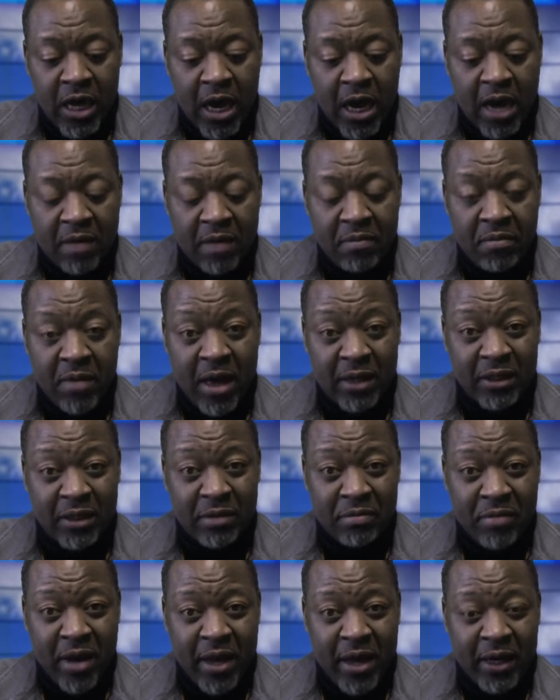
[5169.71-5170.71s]
And that's a
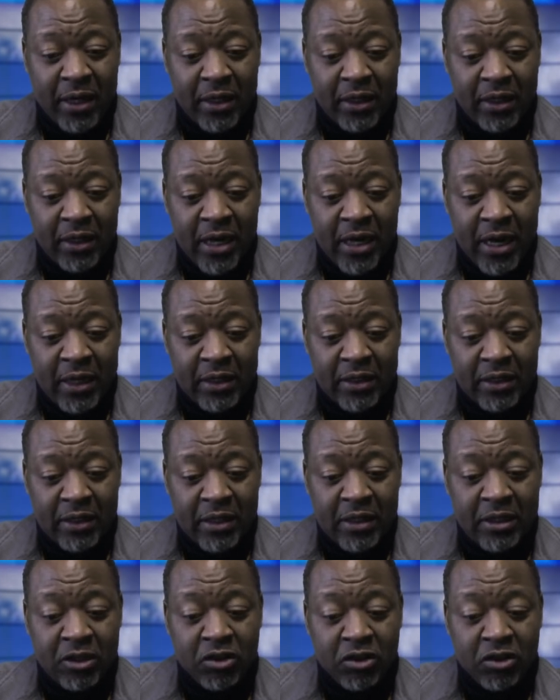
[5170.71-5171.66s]
bank that is